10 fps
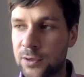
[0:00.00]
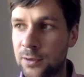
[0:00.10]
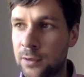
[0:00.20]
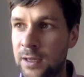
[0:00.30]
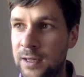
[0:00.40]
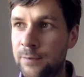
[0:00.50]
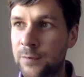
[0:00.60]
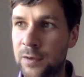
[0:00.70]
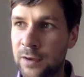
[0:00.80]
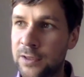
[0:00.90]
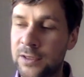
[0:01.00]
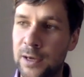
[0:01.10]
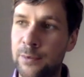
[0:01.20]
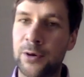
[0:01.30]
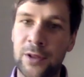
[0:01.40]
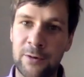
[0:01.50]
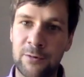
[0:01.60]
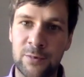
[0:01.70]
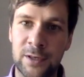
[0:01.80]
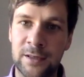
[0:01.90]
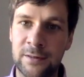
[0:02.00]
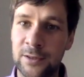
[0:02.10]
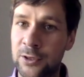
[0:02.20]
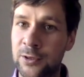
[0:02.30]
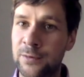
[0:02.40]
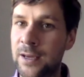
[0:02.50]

So an example of would be, you know,